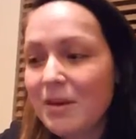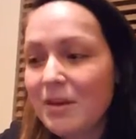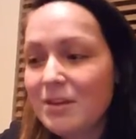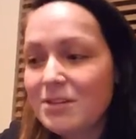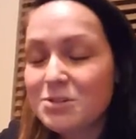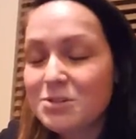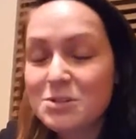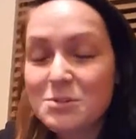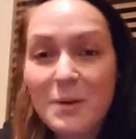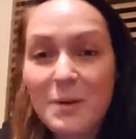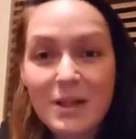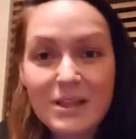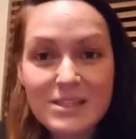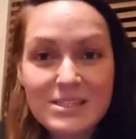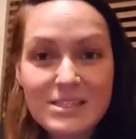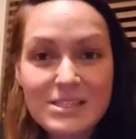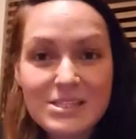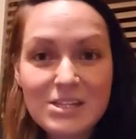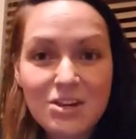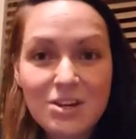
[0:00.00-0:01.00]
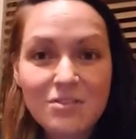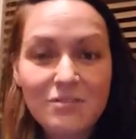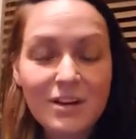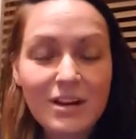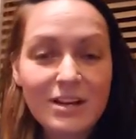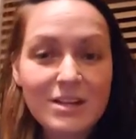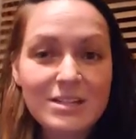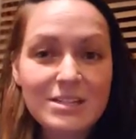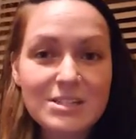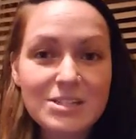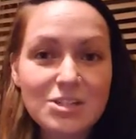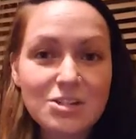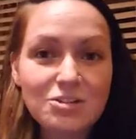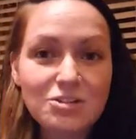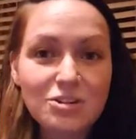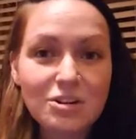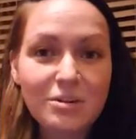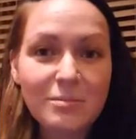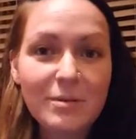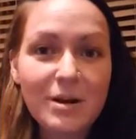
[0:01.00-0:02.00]
So it's polycystic ovarian
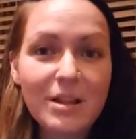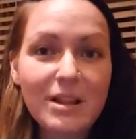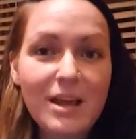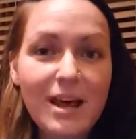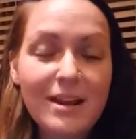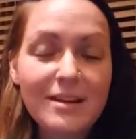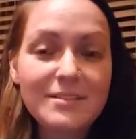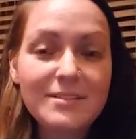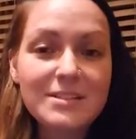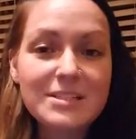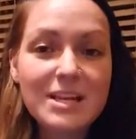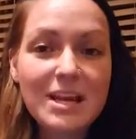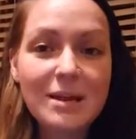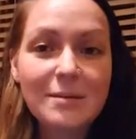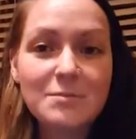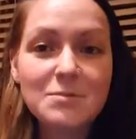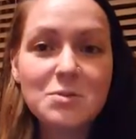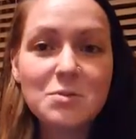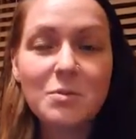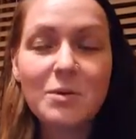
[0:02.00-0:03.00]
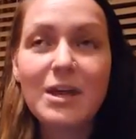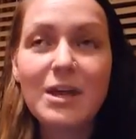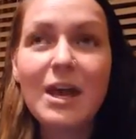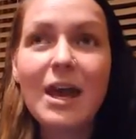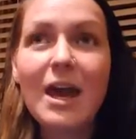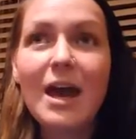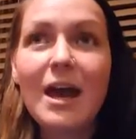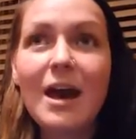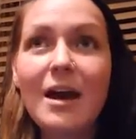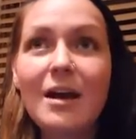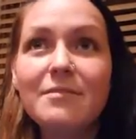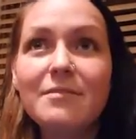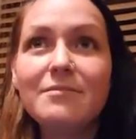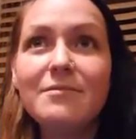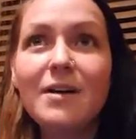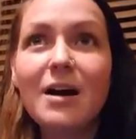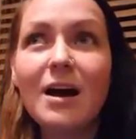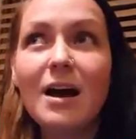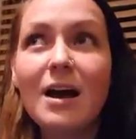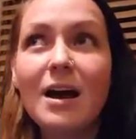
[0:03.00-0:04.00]
syndrome. A lot of the times we have
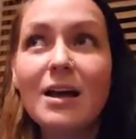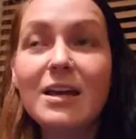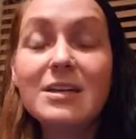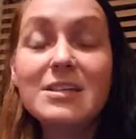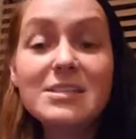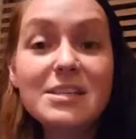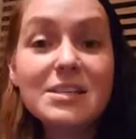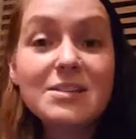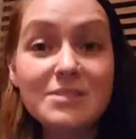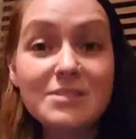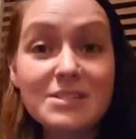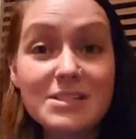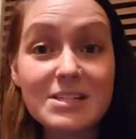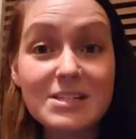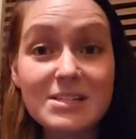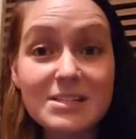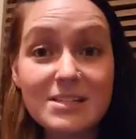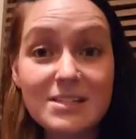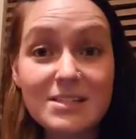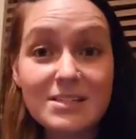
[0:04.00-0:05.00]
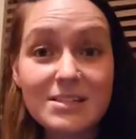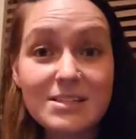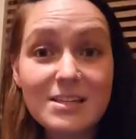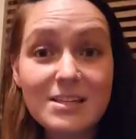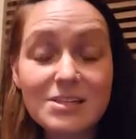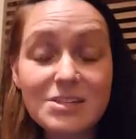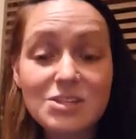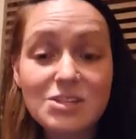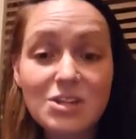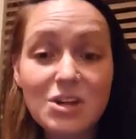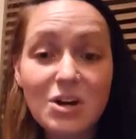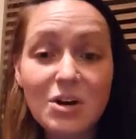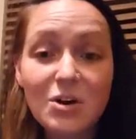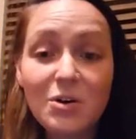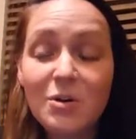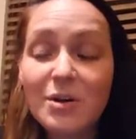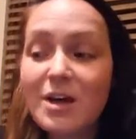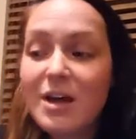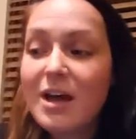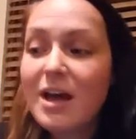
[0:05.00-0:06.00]
insulin resistance, and
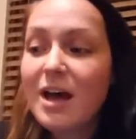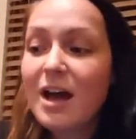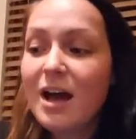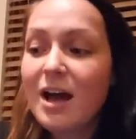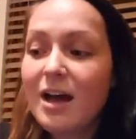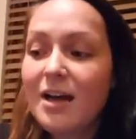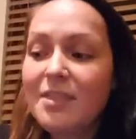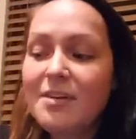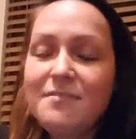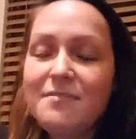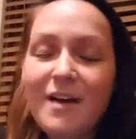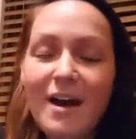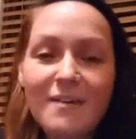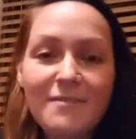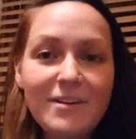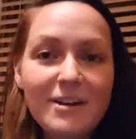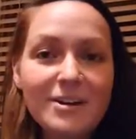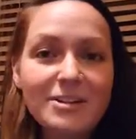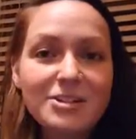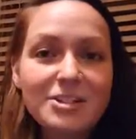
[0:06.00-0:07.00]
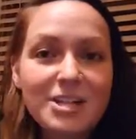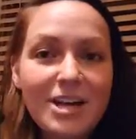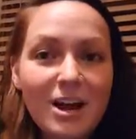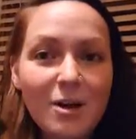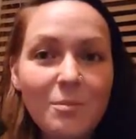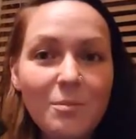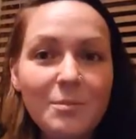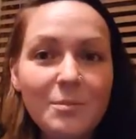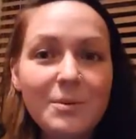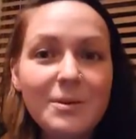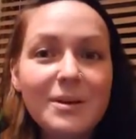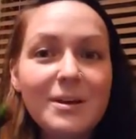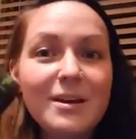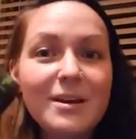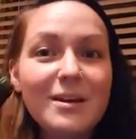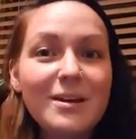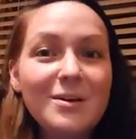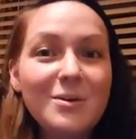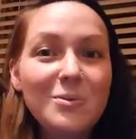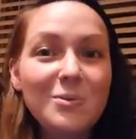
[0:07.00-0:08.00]
so the fat fighters help
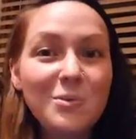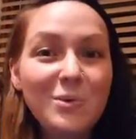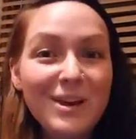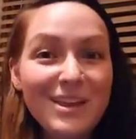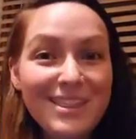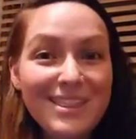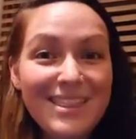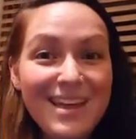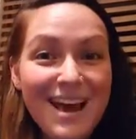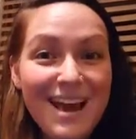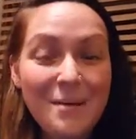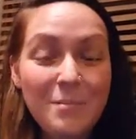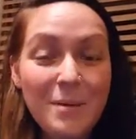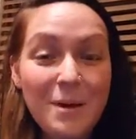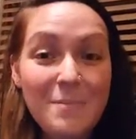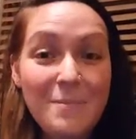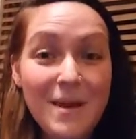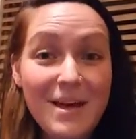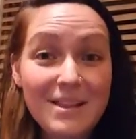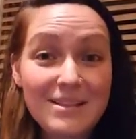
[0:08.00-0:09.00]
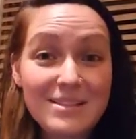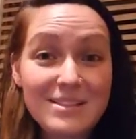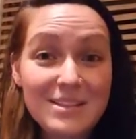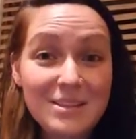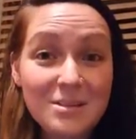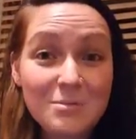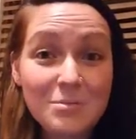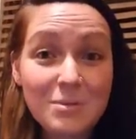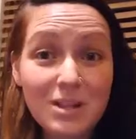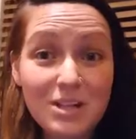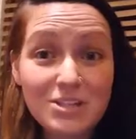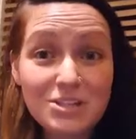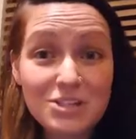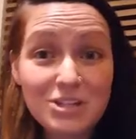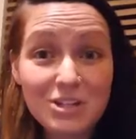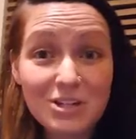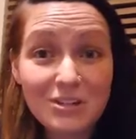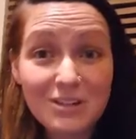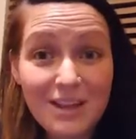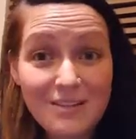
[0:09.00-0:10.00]
with that by balancing the blood
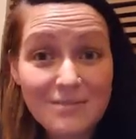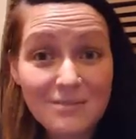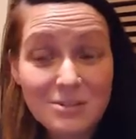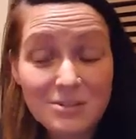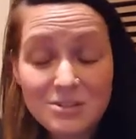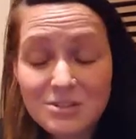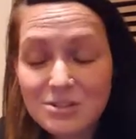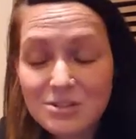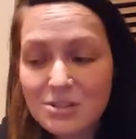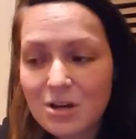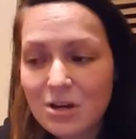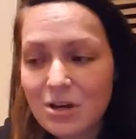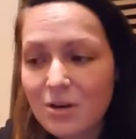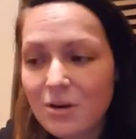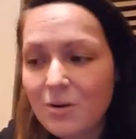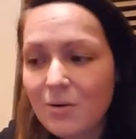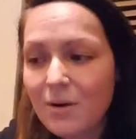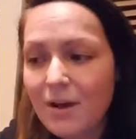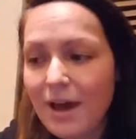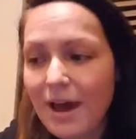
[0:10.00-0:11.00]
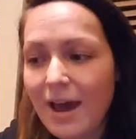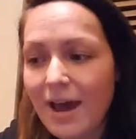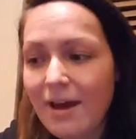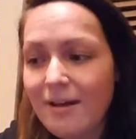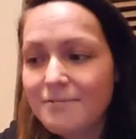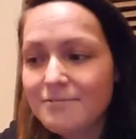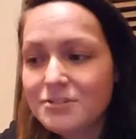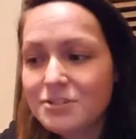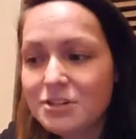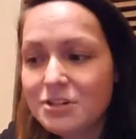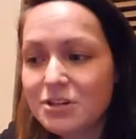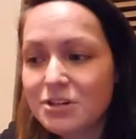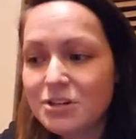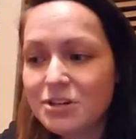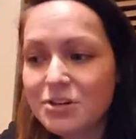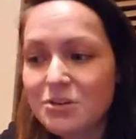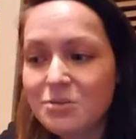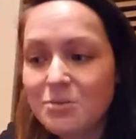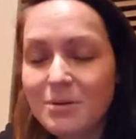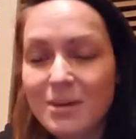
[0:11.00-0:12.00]
sugar levels. So after
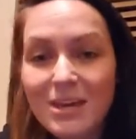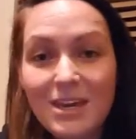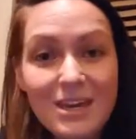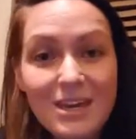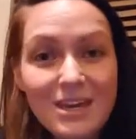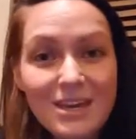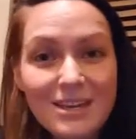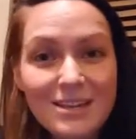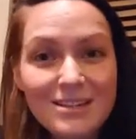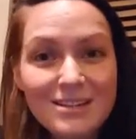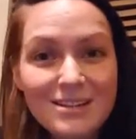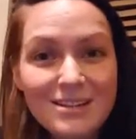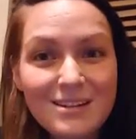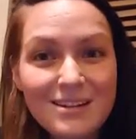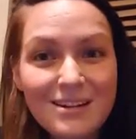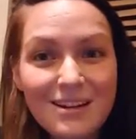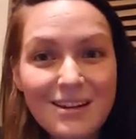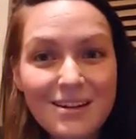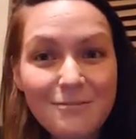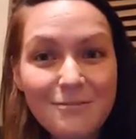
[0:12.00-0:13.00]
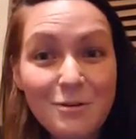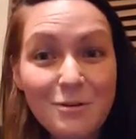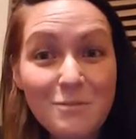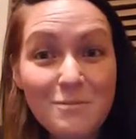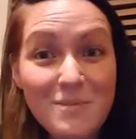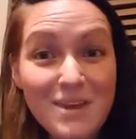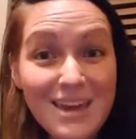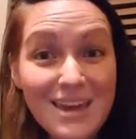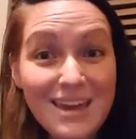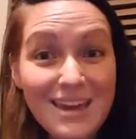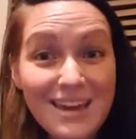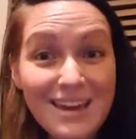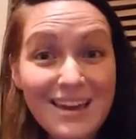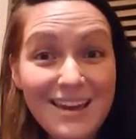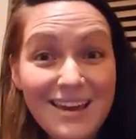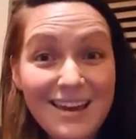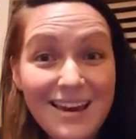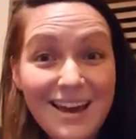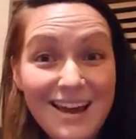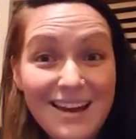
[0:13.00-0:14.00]
you eat, for
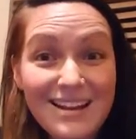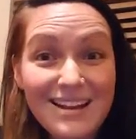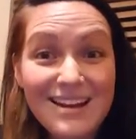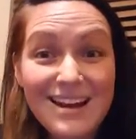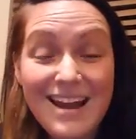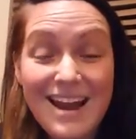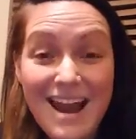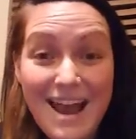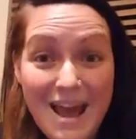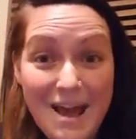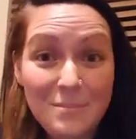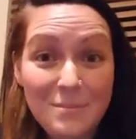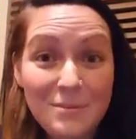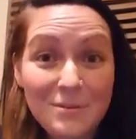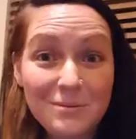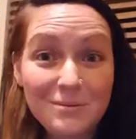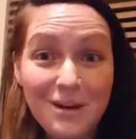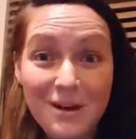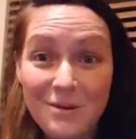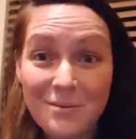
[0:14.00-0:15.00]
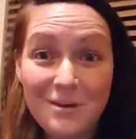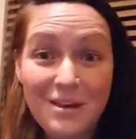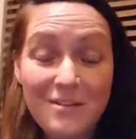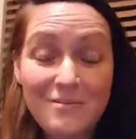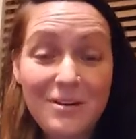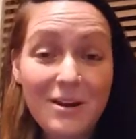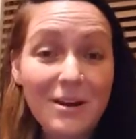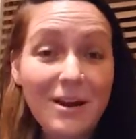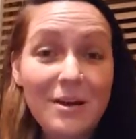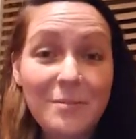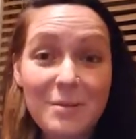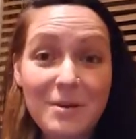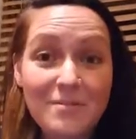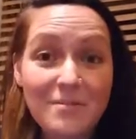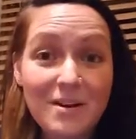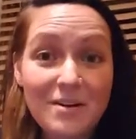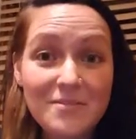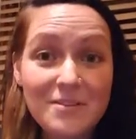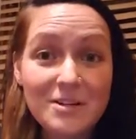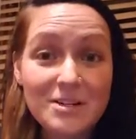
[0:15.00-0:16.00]
me, I need a nap right away if I don't have my
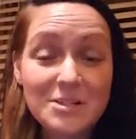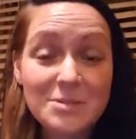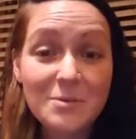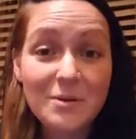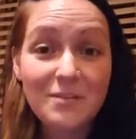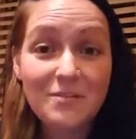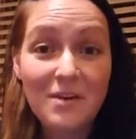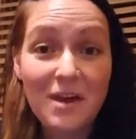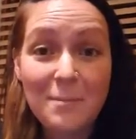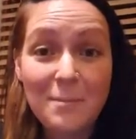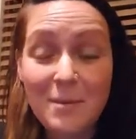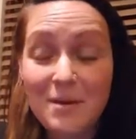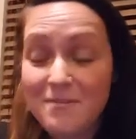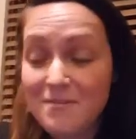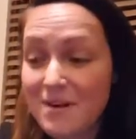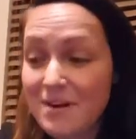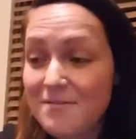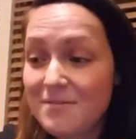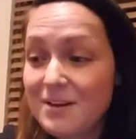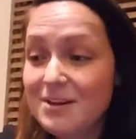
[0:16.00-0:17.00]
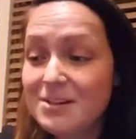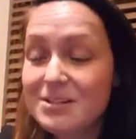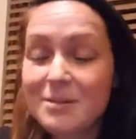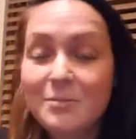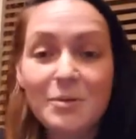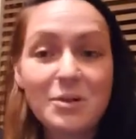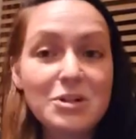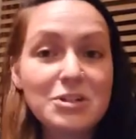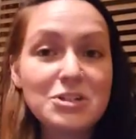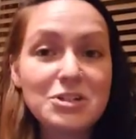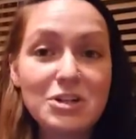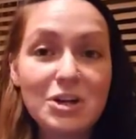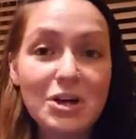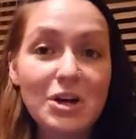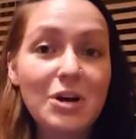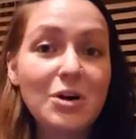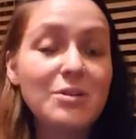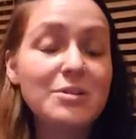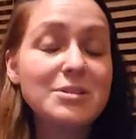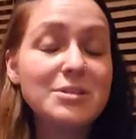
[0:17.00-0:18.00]
fat fighters. But if I have my fat fighters, I'm good to
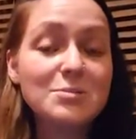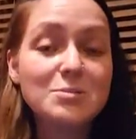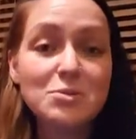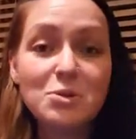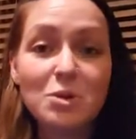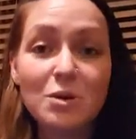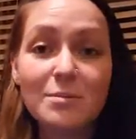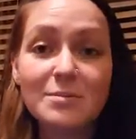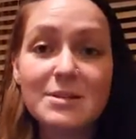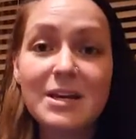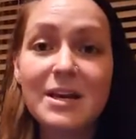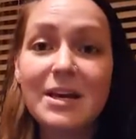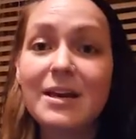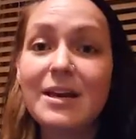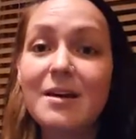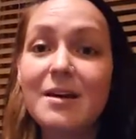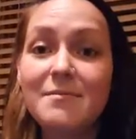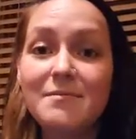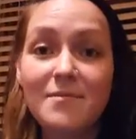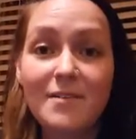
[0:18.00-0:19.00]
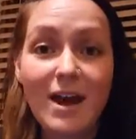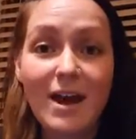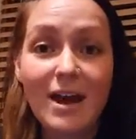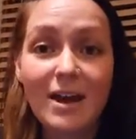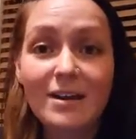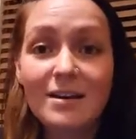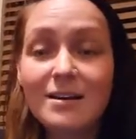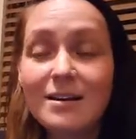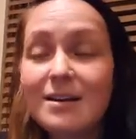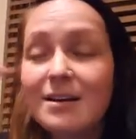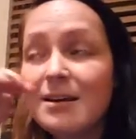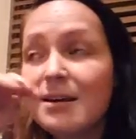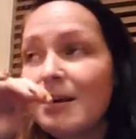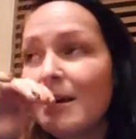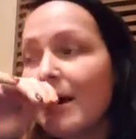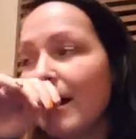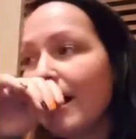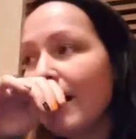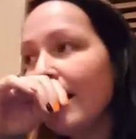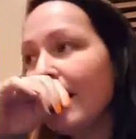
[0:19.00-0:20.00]
go. It's absorbed it. I'm fine.
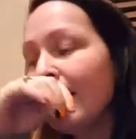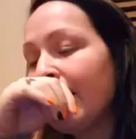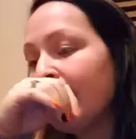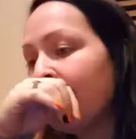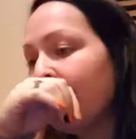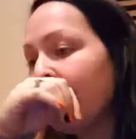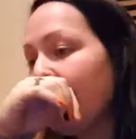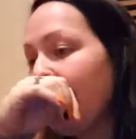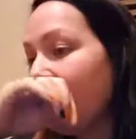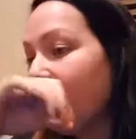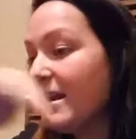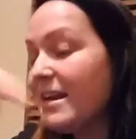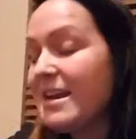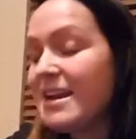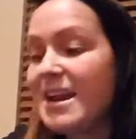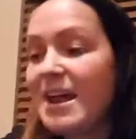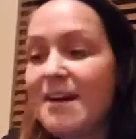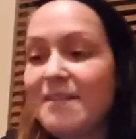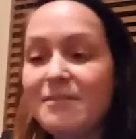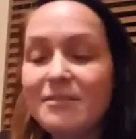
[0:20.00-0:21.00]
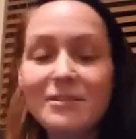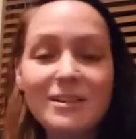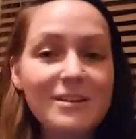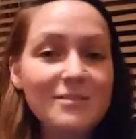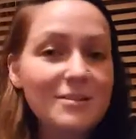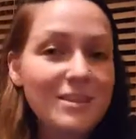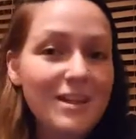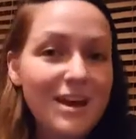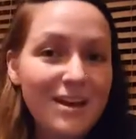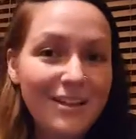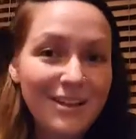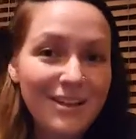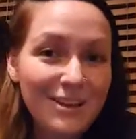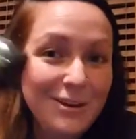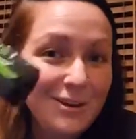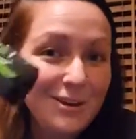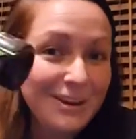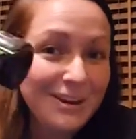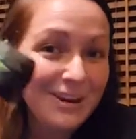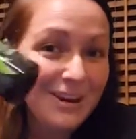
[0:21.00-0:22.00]
I never leave without, like you
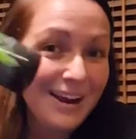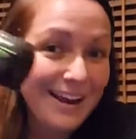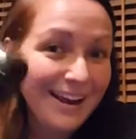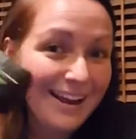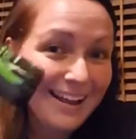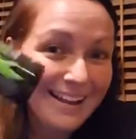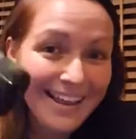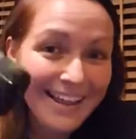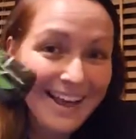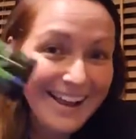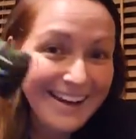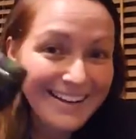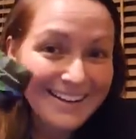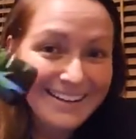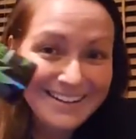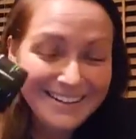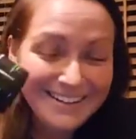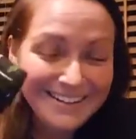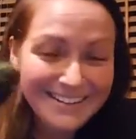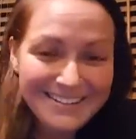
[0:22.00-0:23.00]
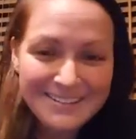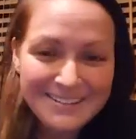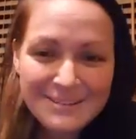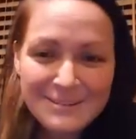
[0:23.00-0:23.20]
can hear, I got a lot in here.